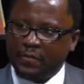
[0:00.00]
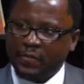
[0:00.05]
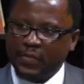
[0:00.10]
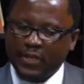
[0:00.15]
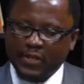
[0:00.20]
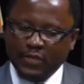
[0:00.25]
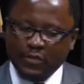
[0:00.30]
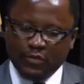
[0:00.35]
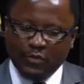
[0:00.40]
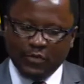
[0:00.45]

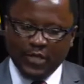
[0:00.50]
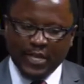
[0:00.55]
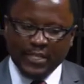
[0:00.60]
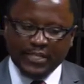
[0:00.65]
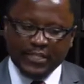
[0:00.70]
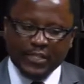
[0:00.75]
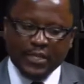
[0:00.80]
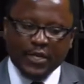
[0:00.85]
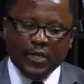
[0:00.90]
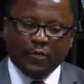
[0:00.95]
so that
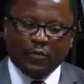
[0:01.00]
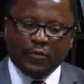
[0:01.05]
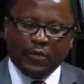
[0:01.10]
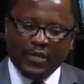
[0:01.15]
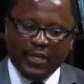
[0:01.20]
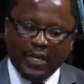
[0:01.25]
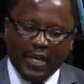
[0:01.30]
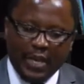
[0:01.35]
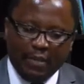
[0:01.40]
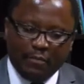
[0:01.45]
we're
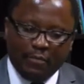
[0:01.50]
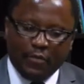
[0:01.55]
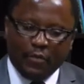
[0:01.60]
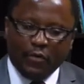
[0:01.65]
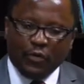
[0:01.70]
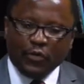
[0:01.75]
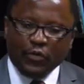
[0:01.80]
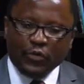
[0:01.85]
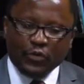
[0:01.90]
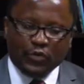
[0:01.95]
able
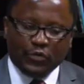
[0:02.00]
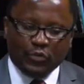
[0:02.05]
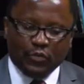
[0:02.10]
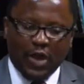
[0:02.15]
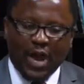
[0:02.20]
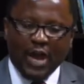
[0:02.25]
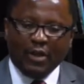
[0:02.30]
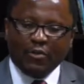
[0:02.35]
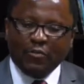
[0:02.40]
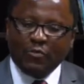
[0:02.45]
to
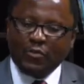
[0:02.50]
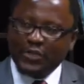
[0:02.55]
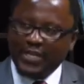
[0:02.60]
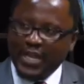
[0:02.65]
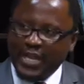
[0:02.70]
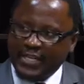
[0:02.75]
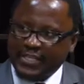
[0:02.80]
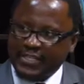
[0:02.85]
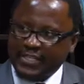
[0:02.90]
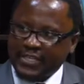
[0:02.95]

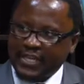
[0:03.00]
accommodate